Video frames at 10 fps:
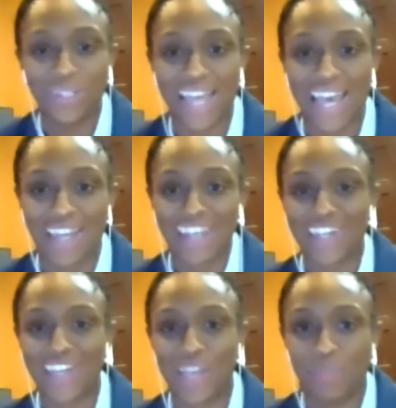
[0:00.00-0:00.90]
debt
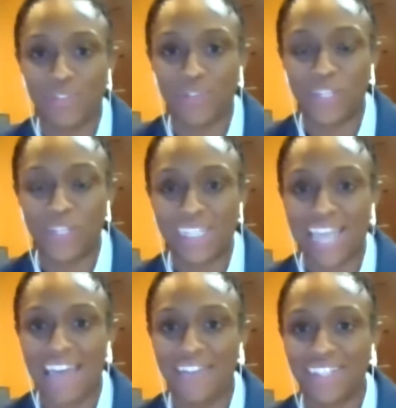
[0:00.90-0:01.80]
comes from just
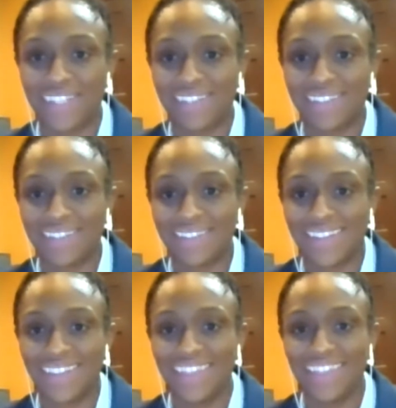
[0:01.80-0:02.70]
having
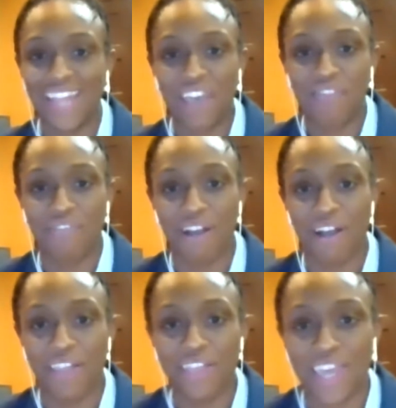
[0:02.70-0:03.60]
to live
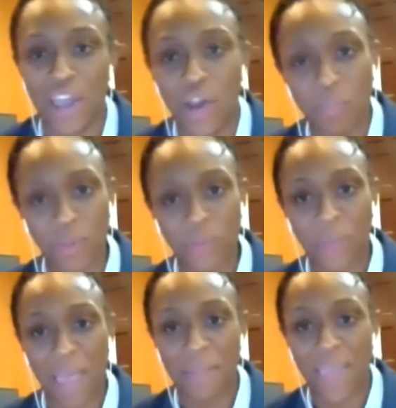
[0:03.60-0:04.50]
on the open
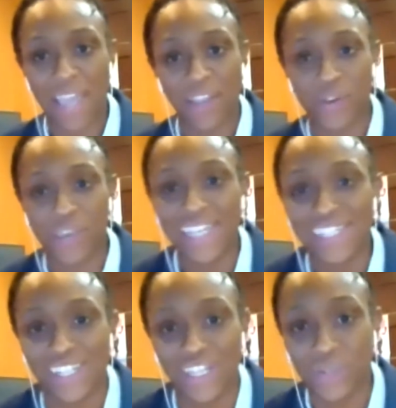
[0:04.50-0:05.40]
web and create
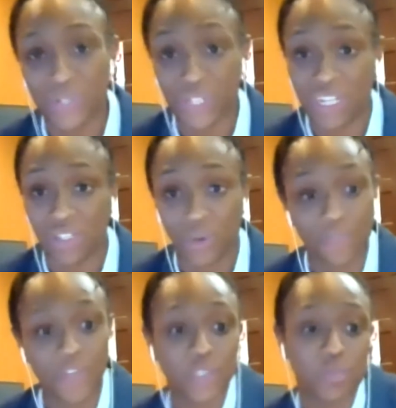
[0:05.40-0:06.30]
solutions or
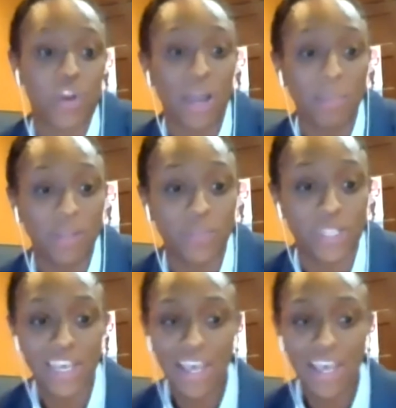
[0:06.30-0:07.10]
fix problems.